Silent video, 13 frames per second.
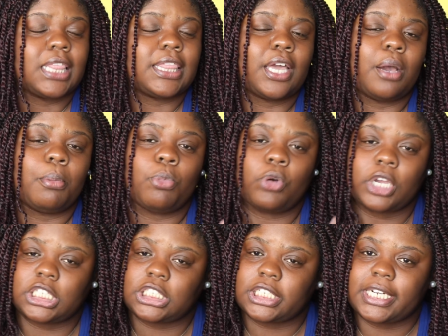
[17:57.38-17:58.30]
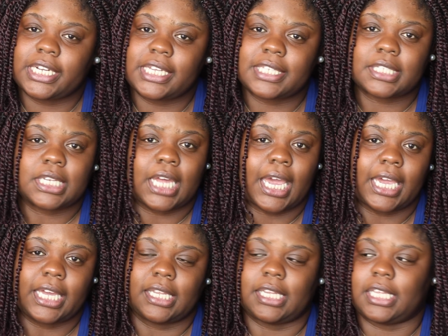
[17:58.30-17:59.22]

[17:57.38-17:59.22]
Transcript: The moisture is not in